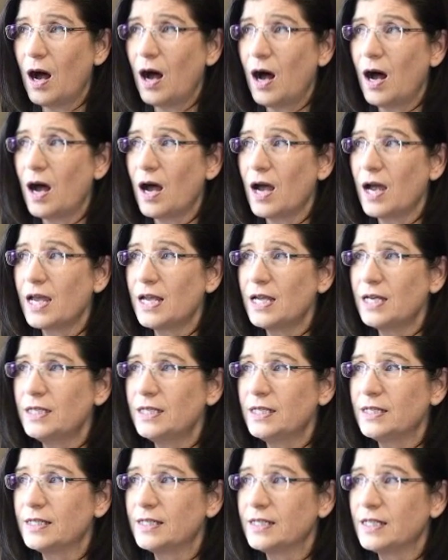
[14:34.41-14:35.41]
I
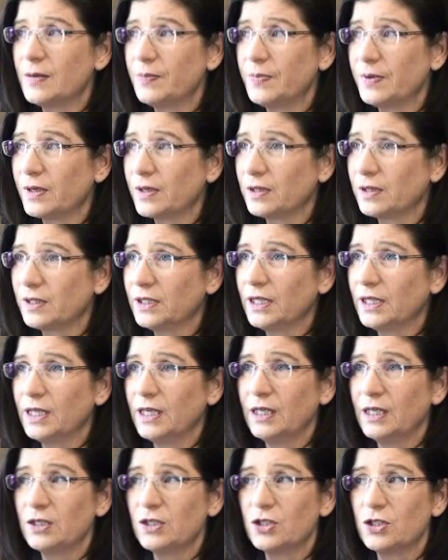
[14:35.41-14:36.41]

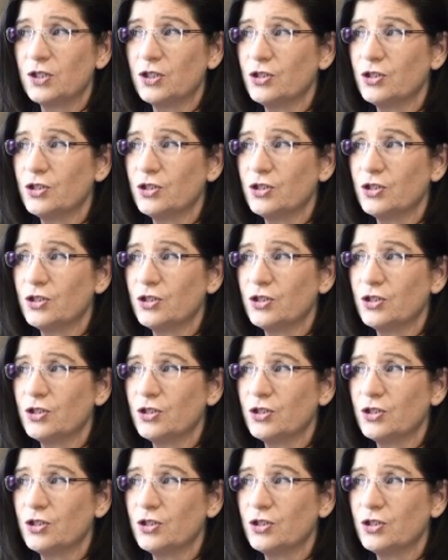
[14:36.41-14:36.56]
typically